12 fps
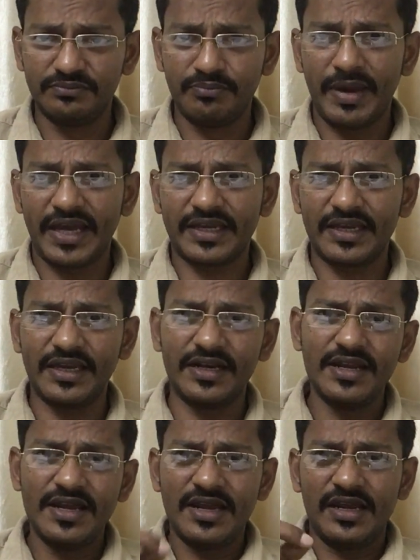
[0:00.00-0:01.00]
Back
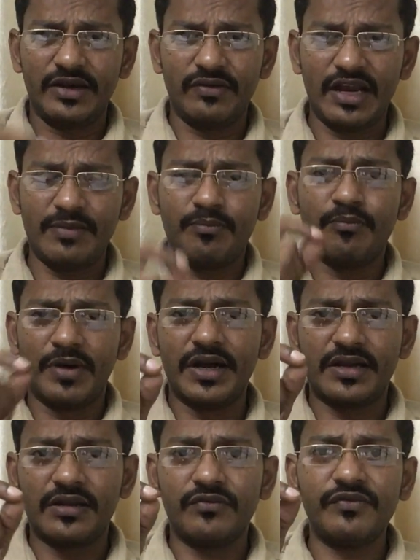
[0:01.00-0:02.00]
again, it will help,
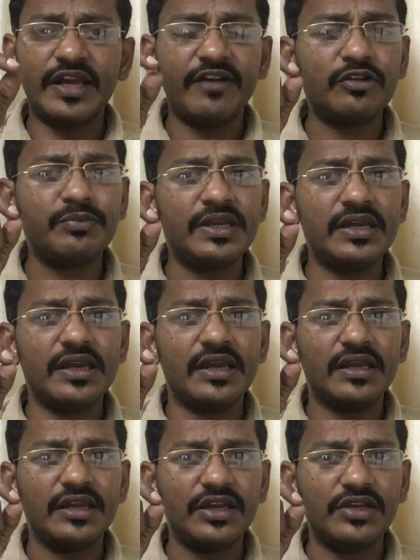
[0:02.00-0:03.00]
but we have to be
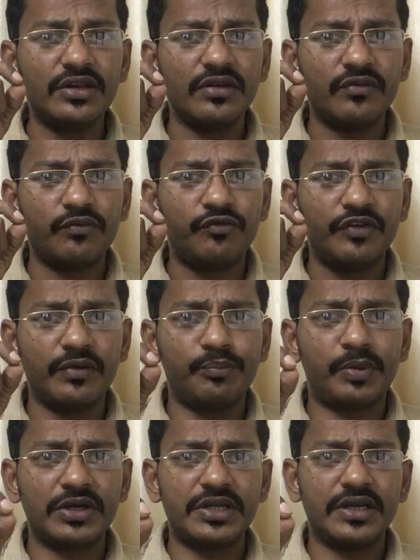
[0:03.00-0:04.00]

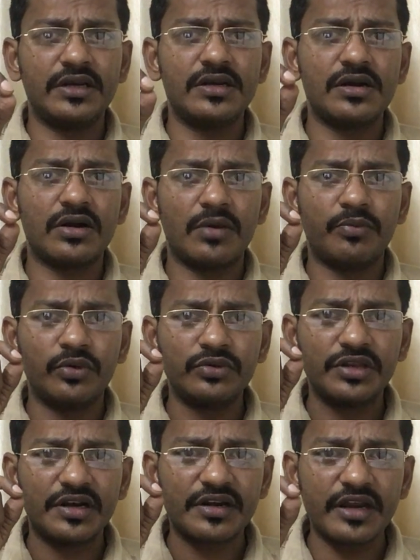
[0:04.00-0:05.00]
particular
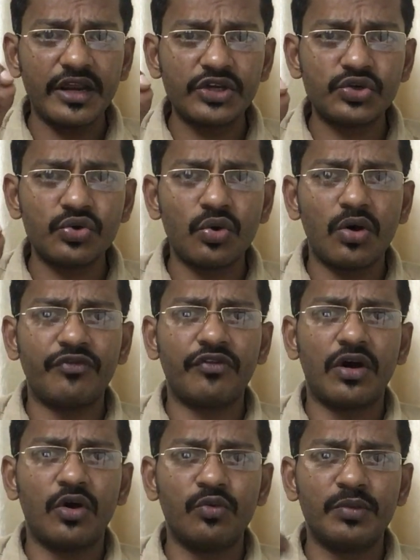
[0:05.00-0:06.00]
about the ratio of
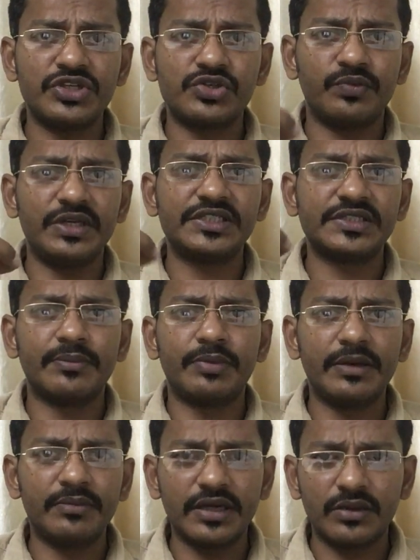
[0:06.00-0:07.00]
how much we
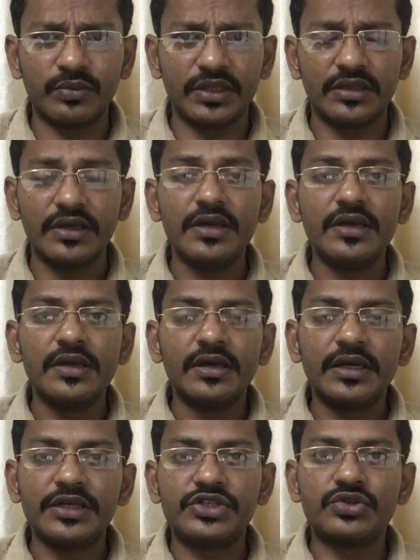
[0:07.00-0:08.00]
supplement with.
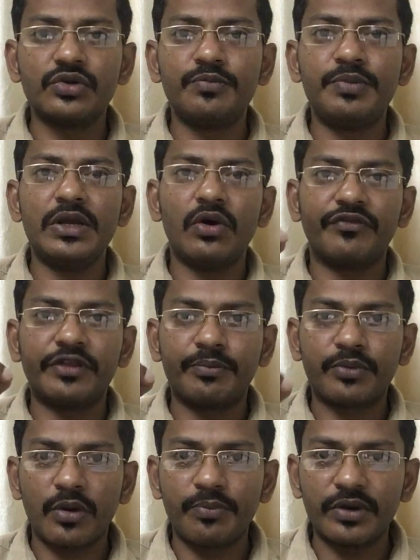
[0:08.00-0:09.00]
It should be of the
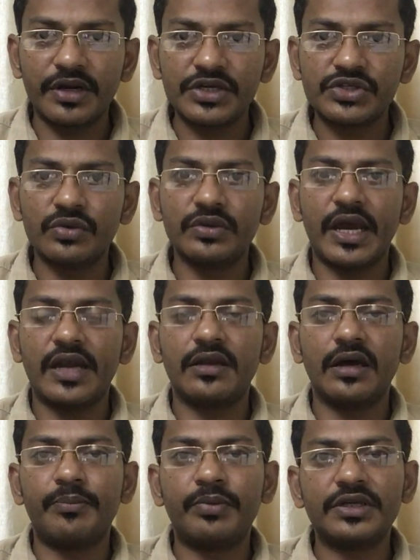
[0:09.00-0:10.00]
proper ratio that
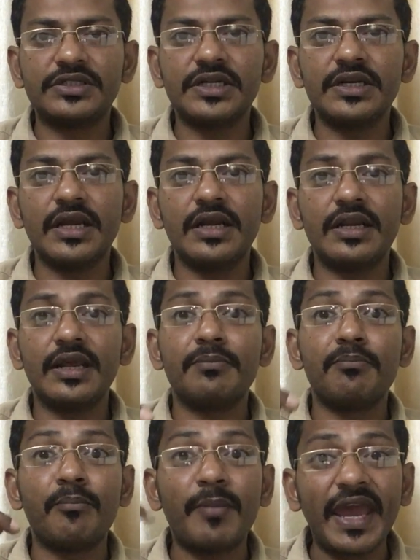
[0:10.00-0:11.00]
a person can take
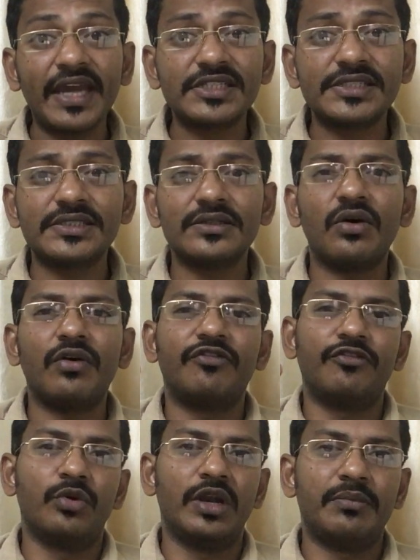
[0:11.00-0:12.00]
max of
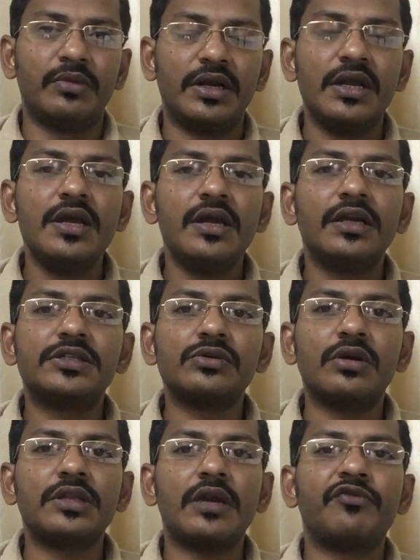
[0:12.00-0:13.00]
4 lemon. It's
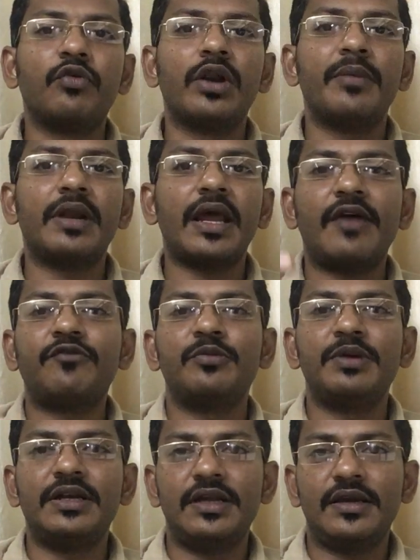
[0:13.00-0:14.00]
not that 4 lemon have to
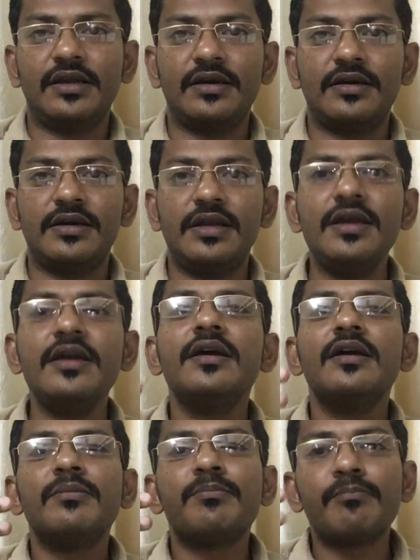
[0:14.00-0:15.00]
be taken in a day.
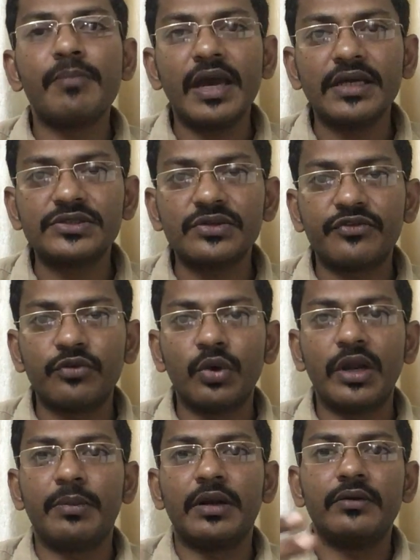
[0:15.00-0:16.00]
Max of 4
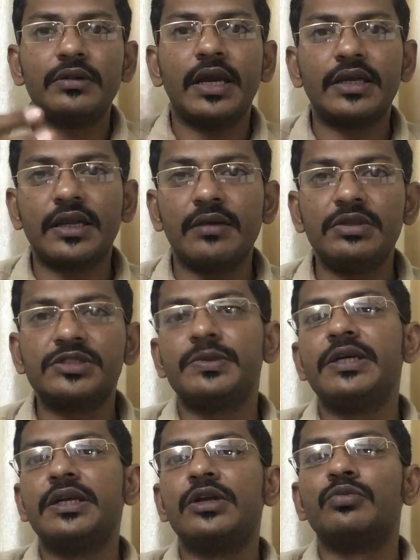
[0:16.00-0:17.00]
lemon, that can be
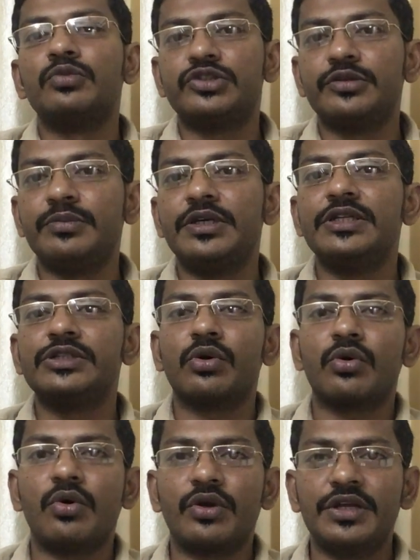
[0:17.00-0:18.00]
split into musambis
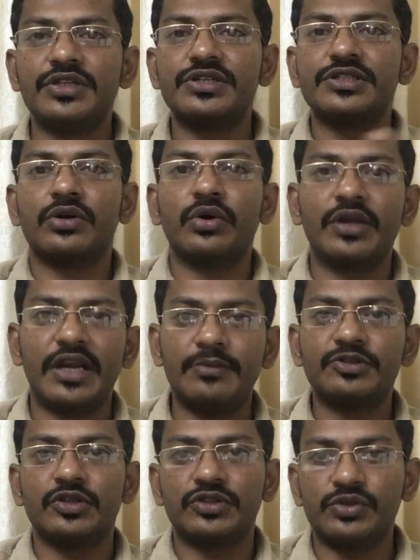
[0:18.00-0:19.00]
or oranges or
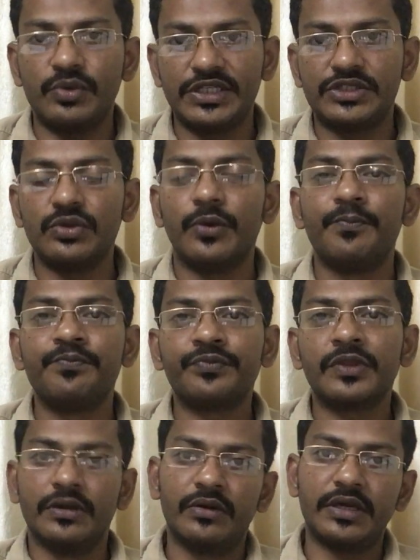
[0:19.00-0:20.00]
grapes or so and so.
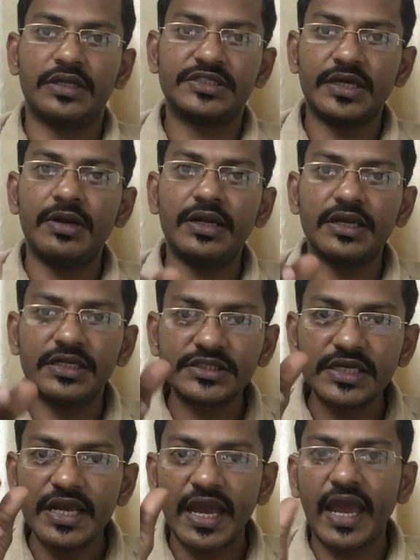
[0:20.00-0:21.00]
Okay,
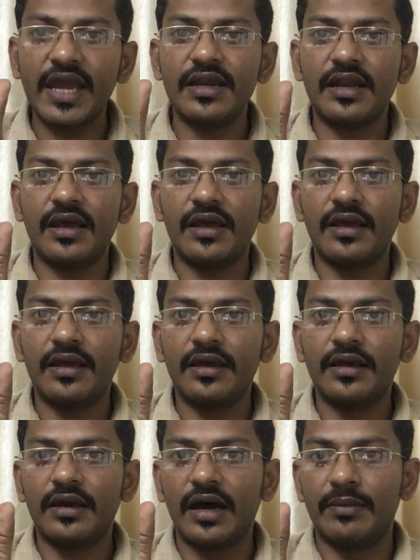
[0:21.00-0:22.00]
simultaneously, and
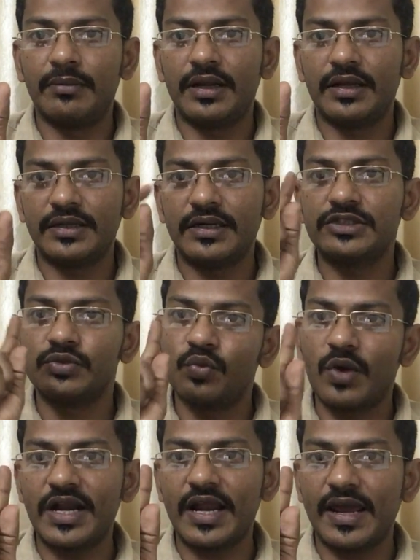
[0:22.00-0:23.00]
amla, that is
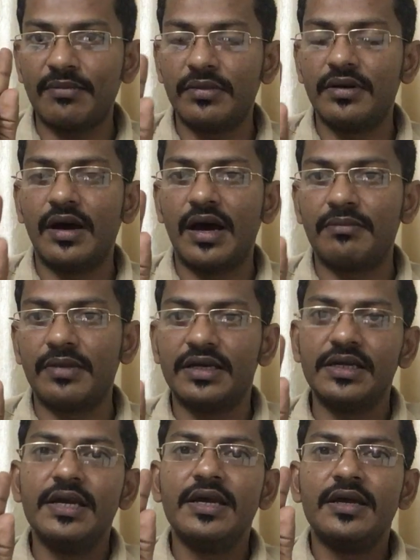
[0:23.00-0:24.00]
one
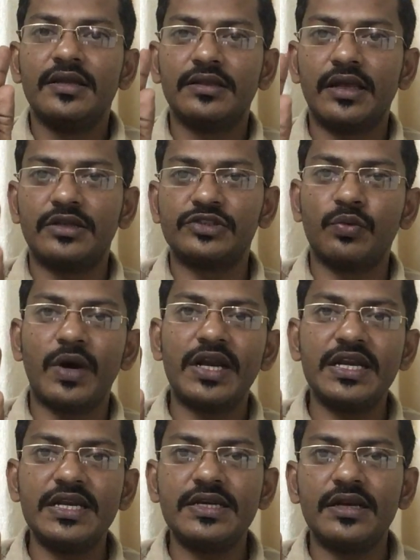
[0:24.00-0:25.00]
amla, that is
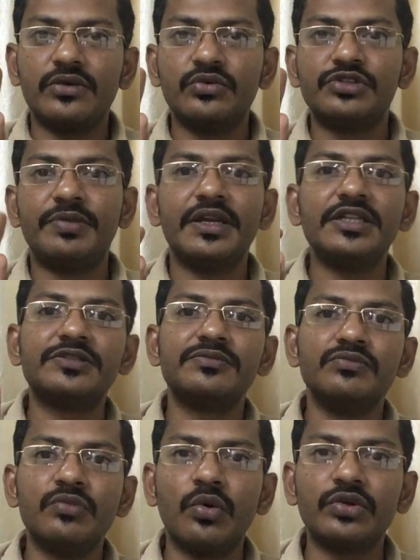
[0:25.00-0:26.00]
one Indian gooseberry, is
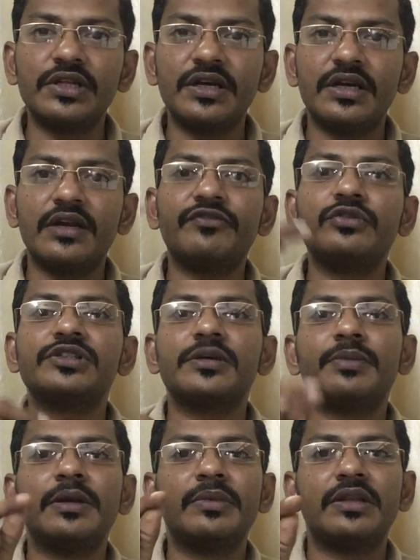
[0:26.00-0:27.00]
more than enough to
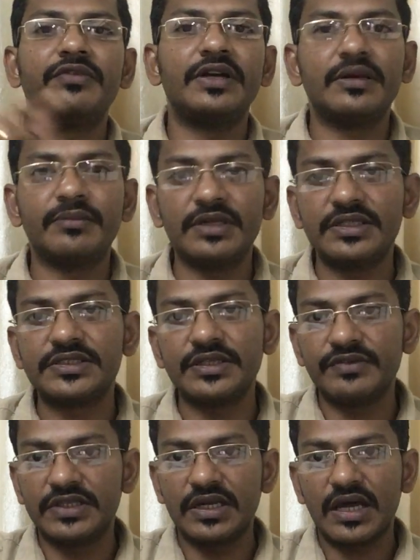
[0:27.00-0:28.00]
supplement the vitamin C
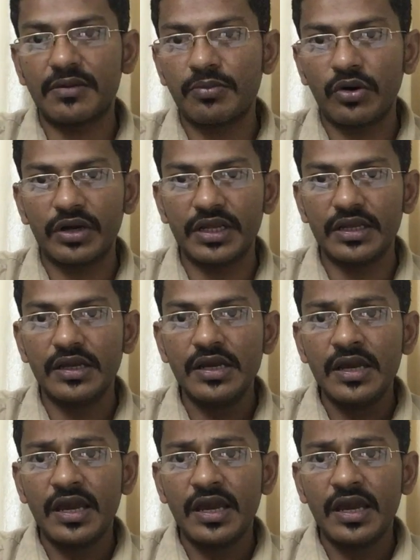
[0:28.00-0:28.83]
within our body.